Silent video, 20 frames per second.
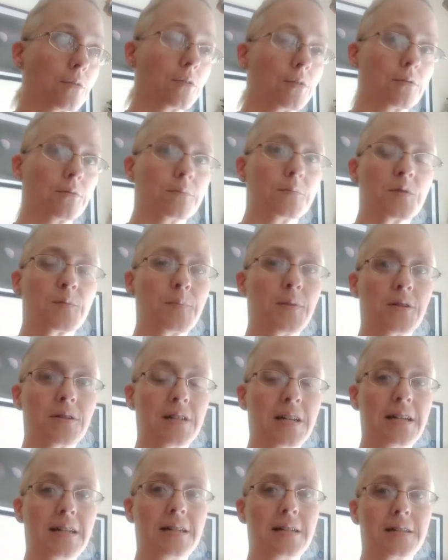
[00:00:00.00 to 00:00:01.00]
little
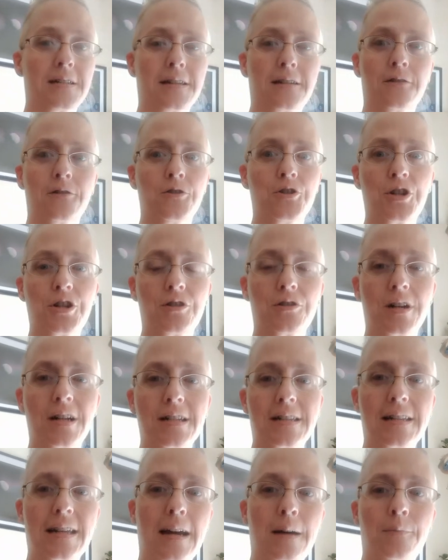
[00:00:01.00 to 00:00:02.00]
spontaneous energy
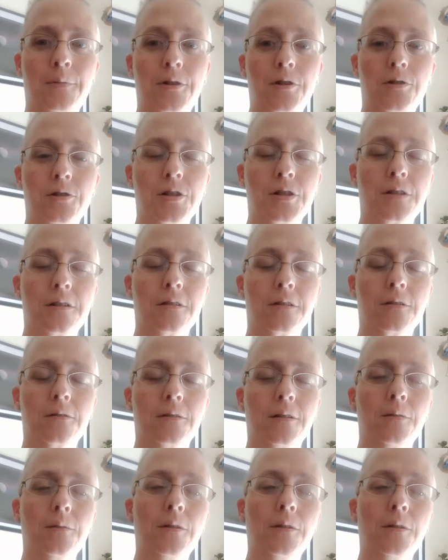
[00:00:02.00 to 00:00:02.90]
drains happen, you're just sitting there going,